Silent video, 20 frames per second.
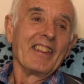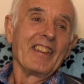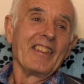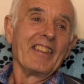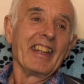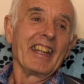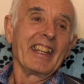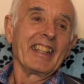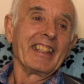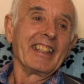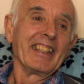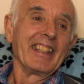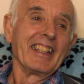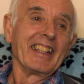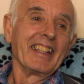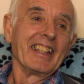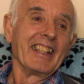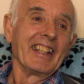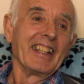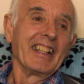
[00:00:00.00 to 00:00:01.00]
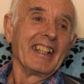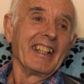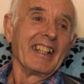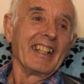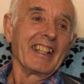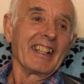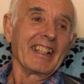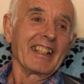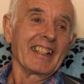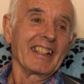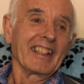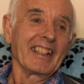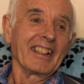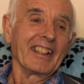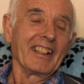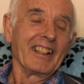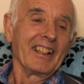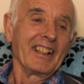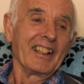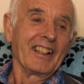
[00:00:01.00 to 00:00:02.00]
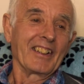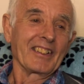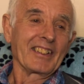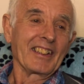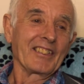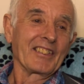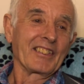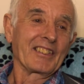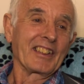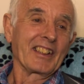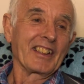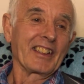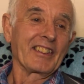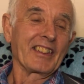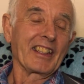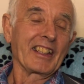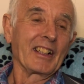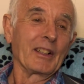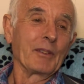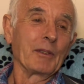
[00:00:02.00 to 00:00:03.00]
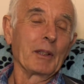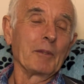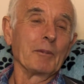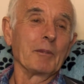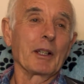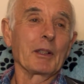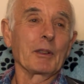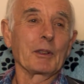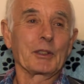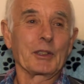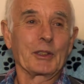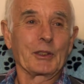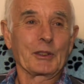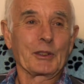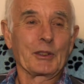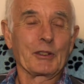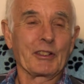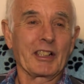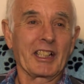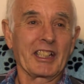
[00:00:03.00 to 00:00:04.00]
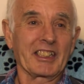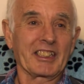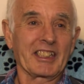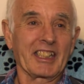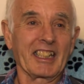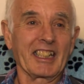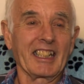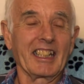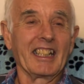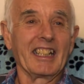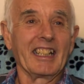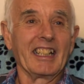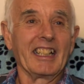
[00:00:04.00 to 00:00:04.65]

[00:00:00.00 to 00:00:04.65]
Then I'd done the silly thing, I went motorcycle racing,